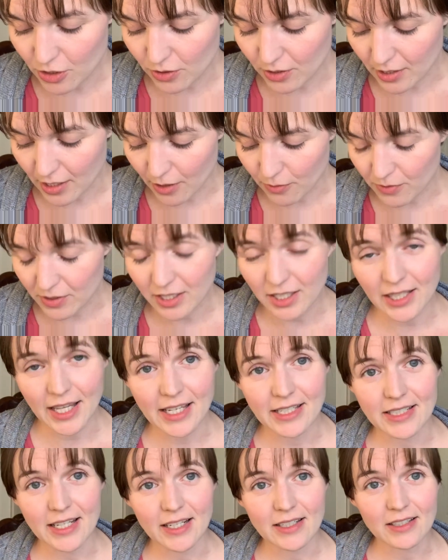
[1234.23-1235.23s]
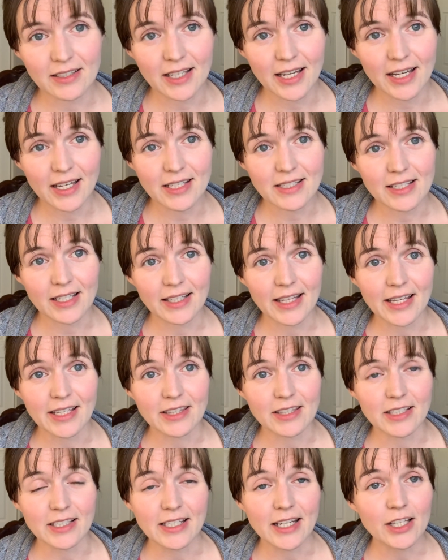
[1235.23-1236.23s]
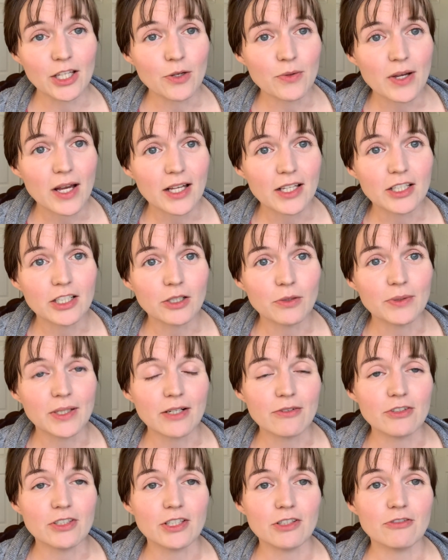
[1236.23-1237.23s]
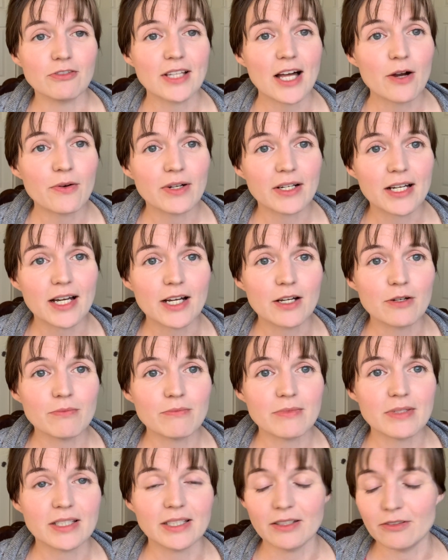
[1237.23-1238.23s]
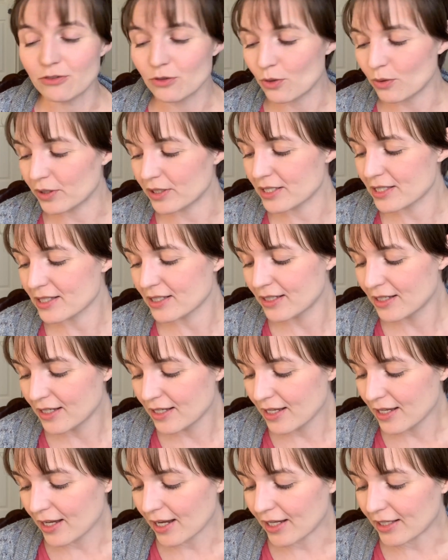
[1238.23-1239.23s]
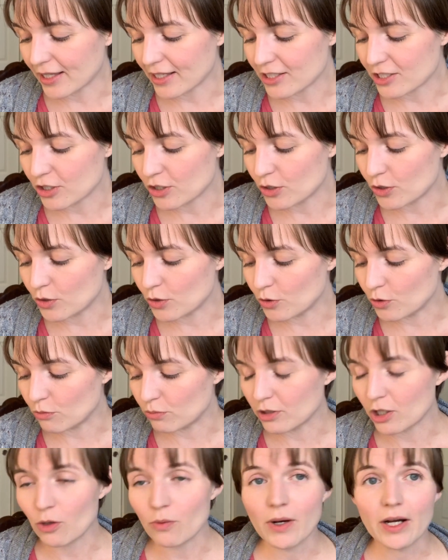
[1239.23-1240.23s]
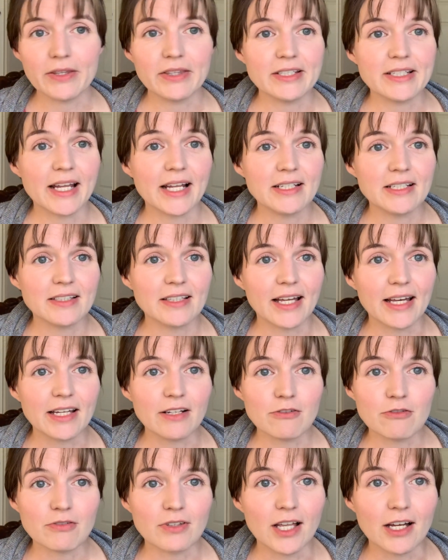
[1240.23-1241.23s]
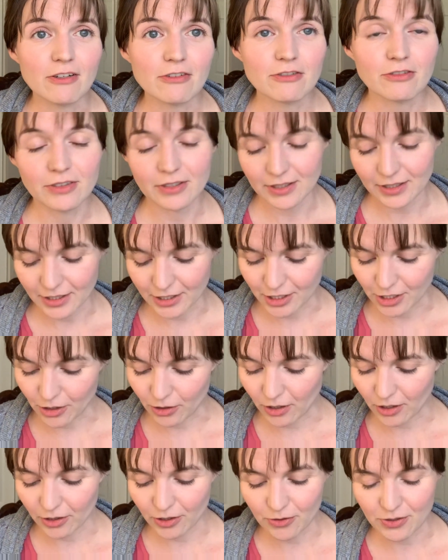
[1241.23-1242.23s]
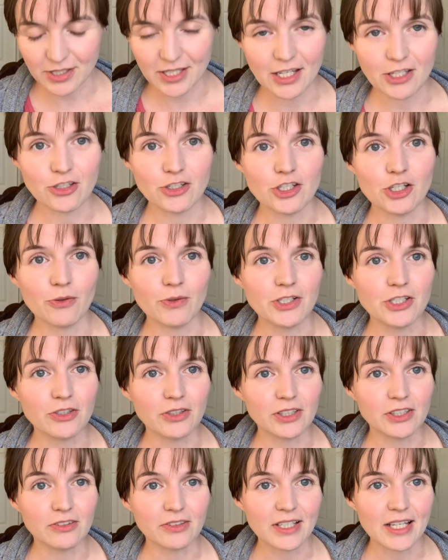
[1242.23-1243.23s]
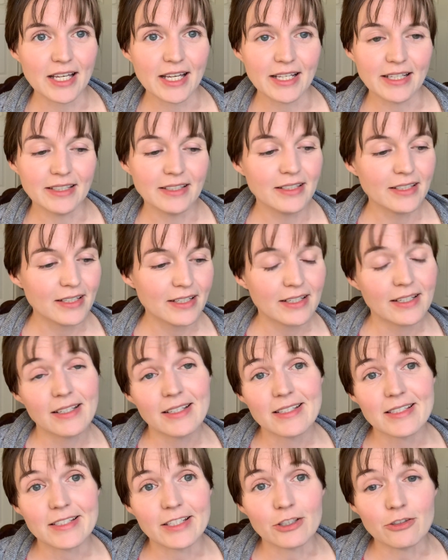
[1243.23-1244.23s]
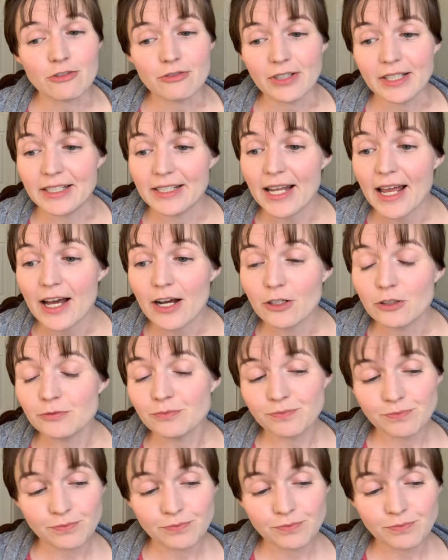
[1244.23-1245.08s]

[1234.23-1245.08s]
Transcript: I really like dandelions. I like the yellow color whenever the flower comes, and of course I like to blow on the dandelion fluff, all those things you do when you're a little kid, still fun now.